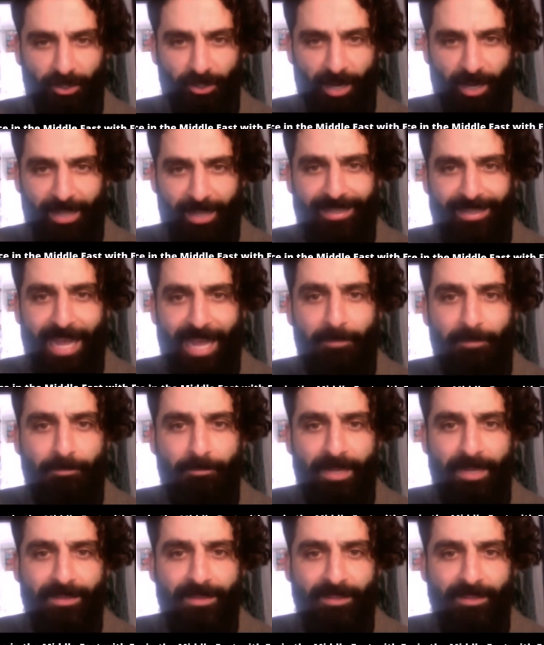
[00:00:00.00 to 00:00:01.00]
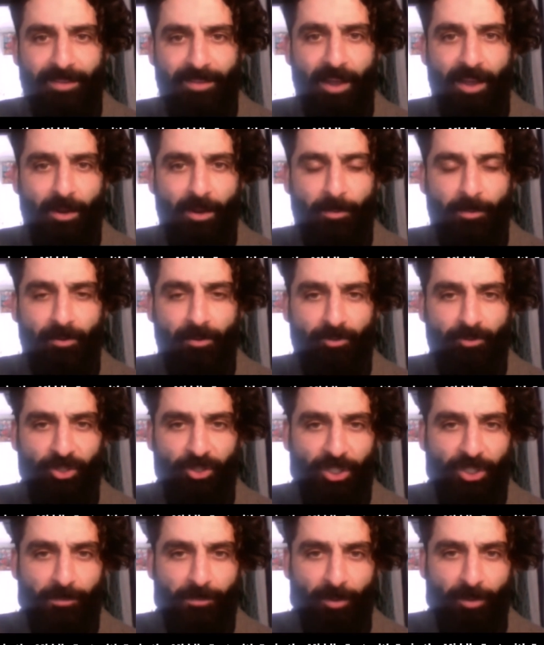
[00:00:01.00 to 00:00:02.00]
and that being the Taliban
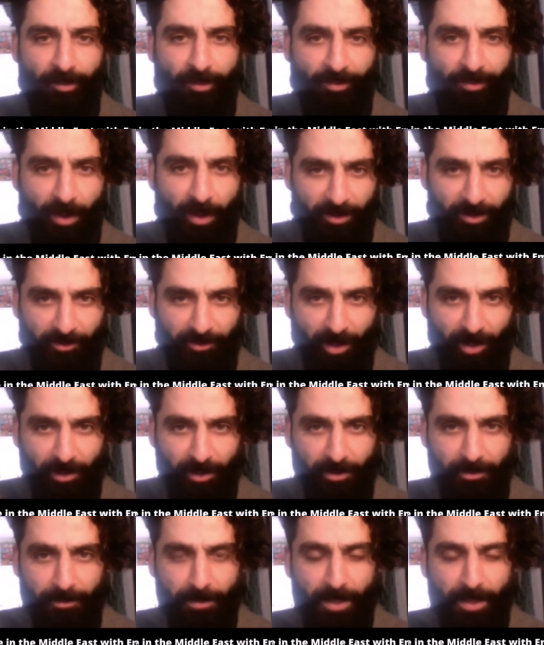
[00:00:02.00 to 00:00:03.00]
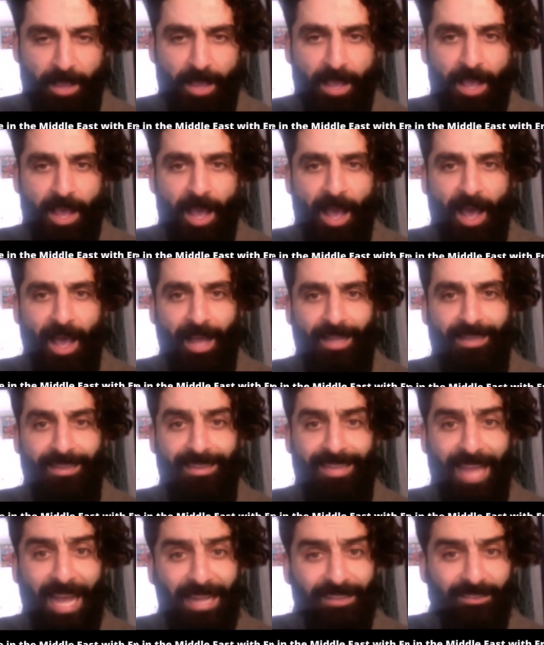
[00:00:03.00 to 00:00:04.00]
regime of Afghanistan. And
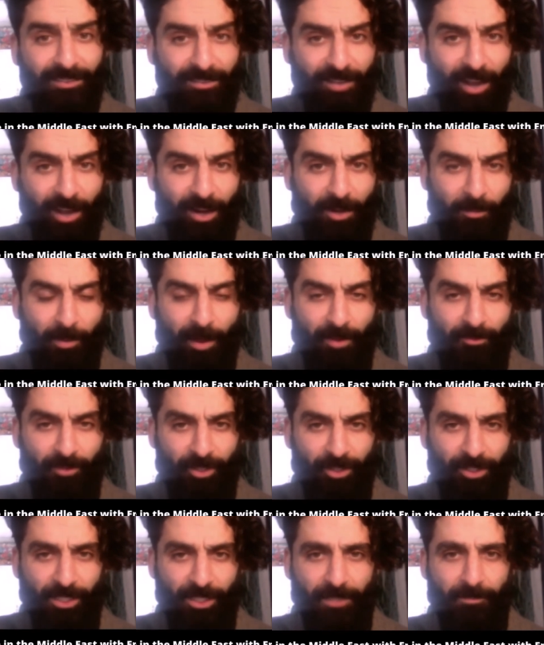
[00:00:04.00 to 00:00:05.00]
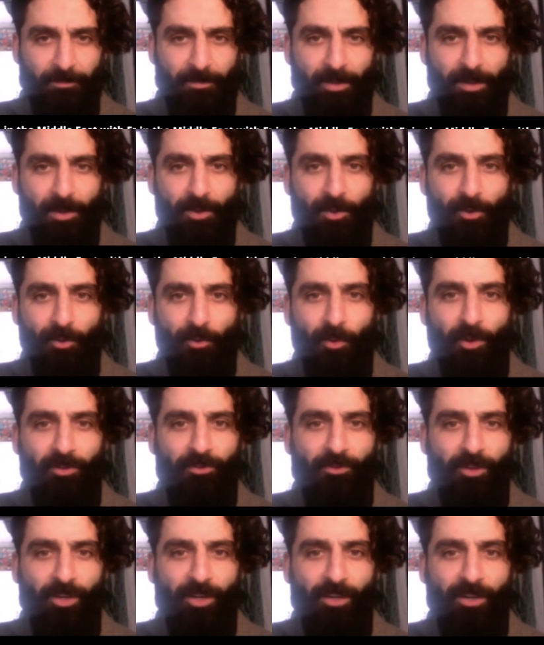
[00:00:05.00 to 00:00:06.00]
that Taliban regime was
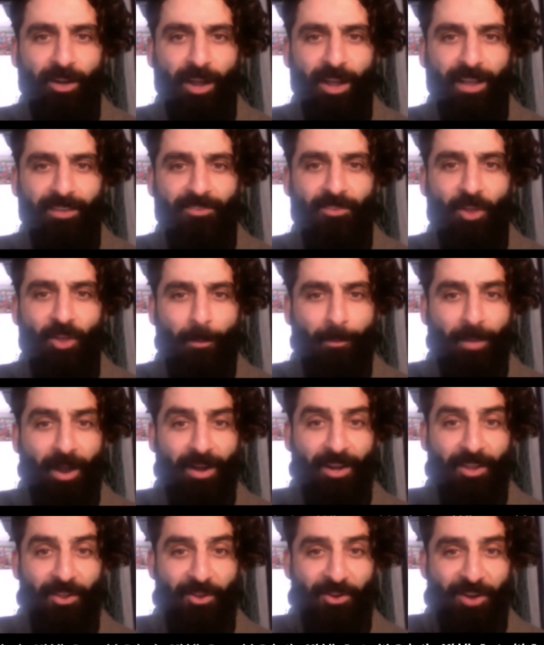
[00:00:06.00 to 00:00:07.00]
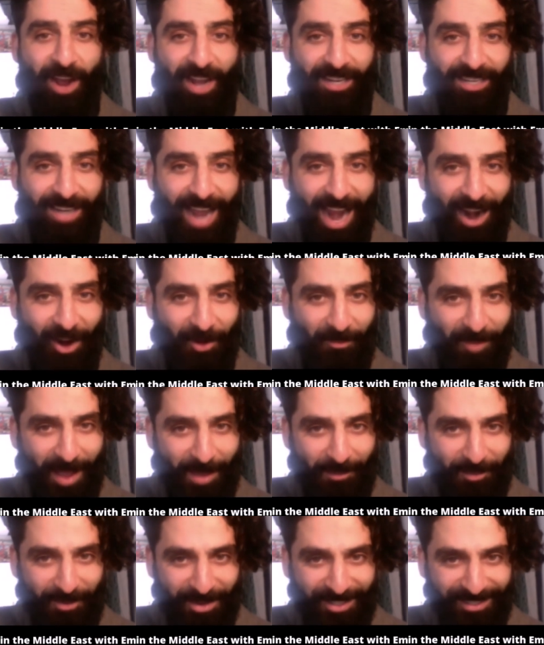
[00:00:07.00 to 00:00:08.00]
recognized by the United Arab
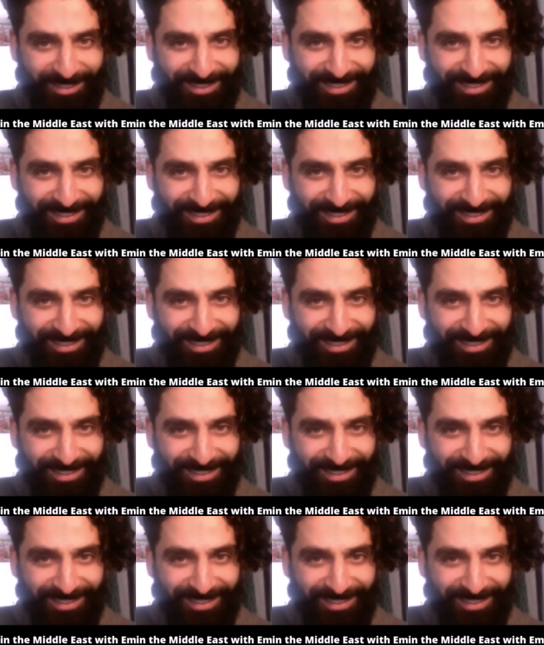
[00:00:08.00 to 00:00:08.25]
Emirates,